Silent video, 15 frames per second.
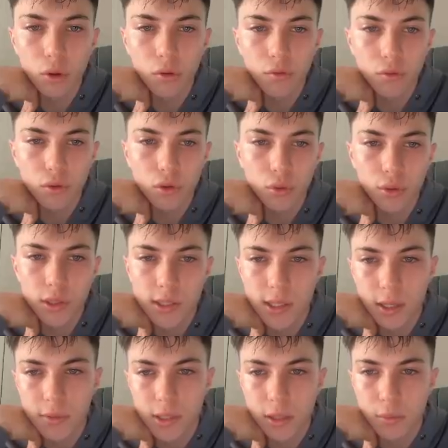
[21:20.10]
through towards the
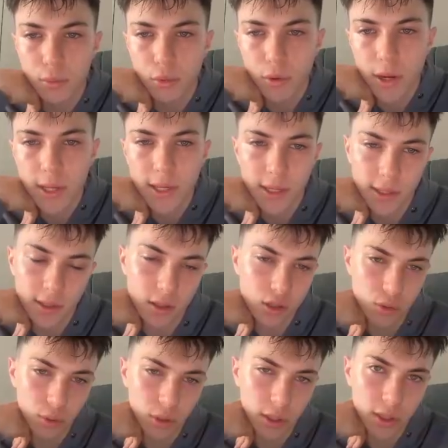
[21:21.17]
upside, breaking that
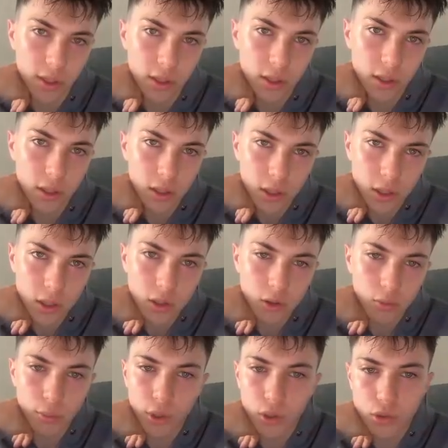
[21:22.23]
supply,
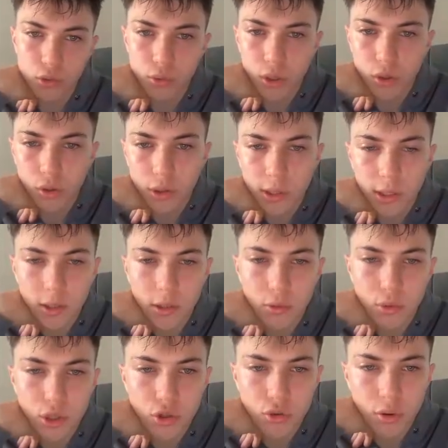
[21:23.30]
because we are currently in the
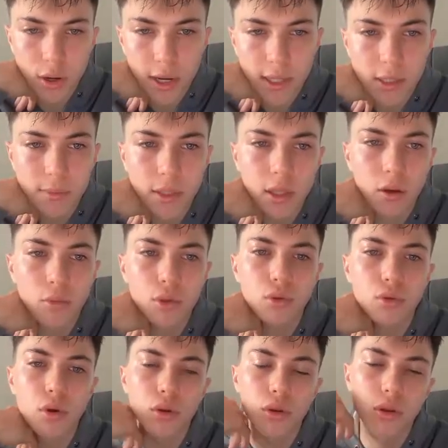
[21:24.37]
retracement and we do
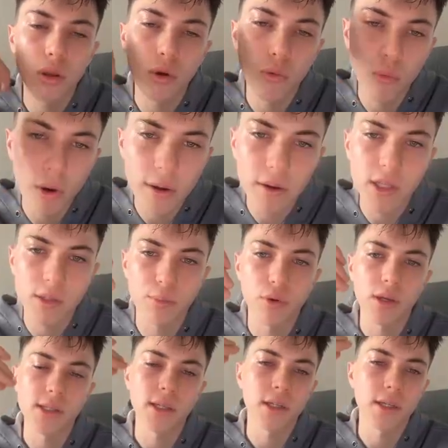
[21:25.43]
not know when is
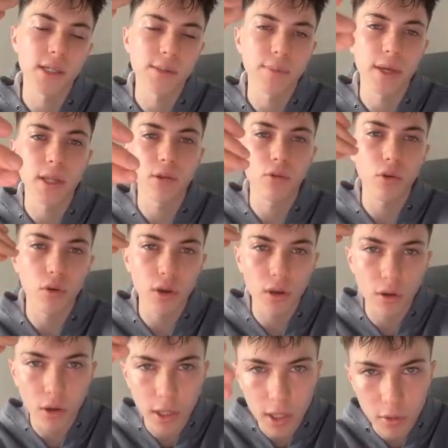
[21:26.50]
price gonna expand,
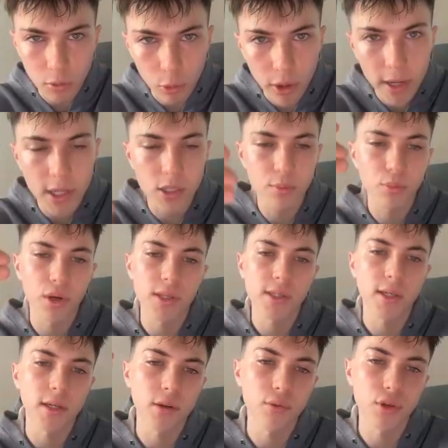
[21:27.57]
when is price
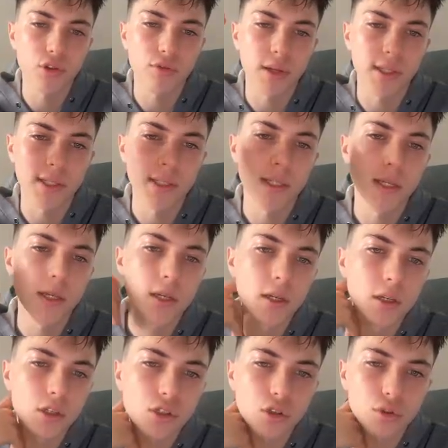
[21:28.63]
gonna retrace.
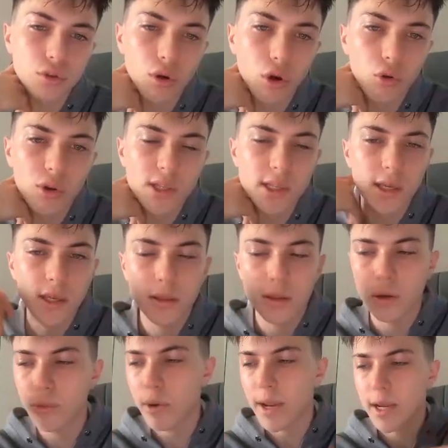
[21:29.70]
So you always
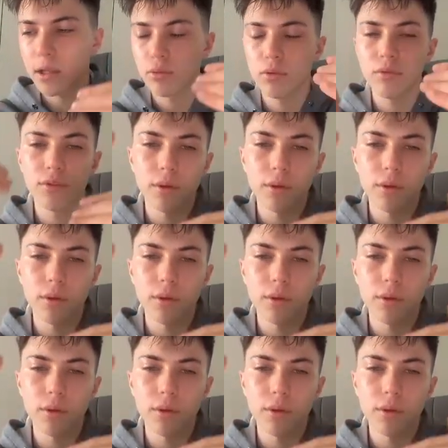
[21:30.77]
interact with the